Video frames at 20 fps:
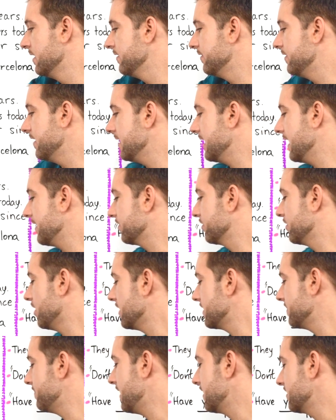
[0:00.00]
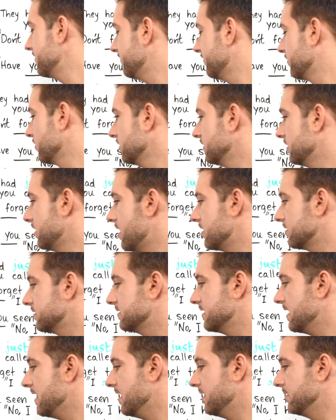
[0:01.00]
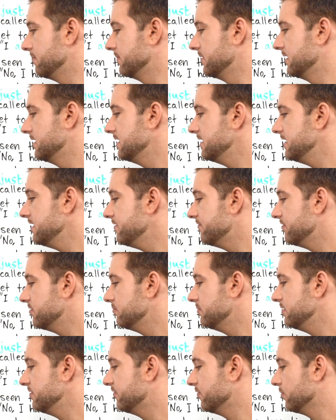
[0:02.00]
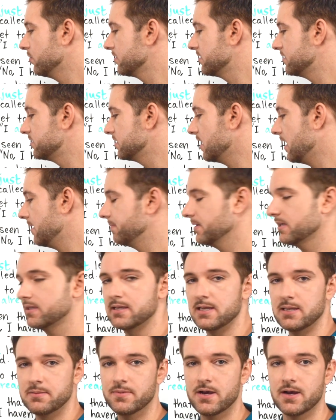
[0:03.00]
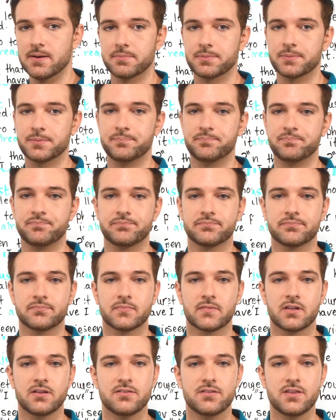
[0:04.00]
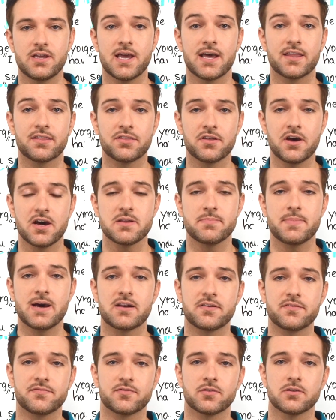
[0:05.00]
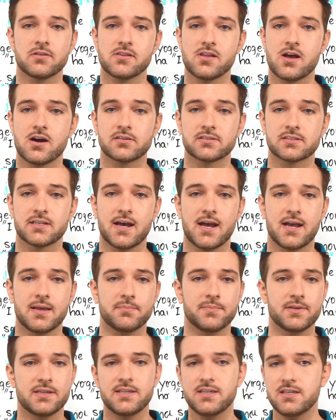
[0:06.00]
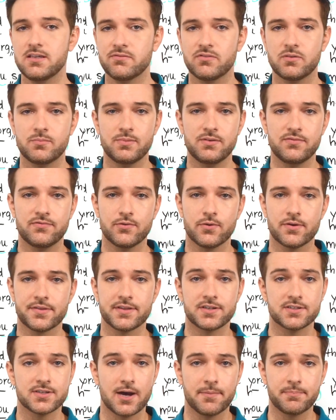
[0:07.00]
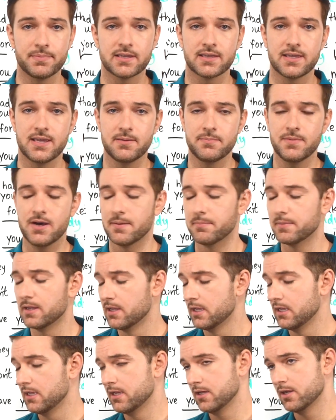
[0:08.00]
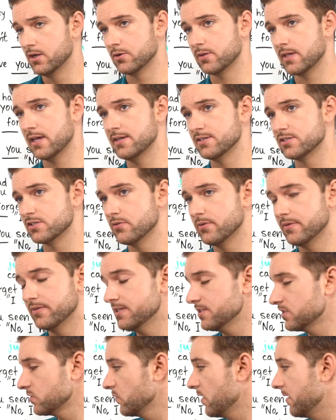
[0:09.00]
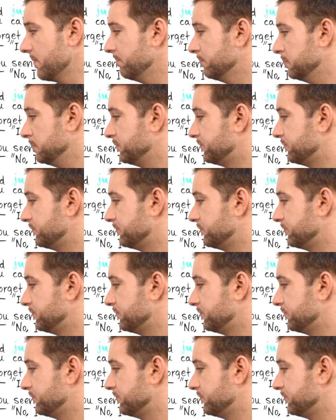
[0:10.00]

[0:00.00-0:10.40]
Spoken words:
They had thought about it for a long time, even before the topic came up. They had thought about it for a long time, even before the topic came up. Okay, so in this one,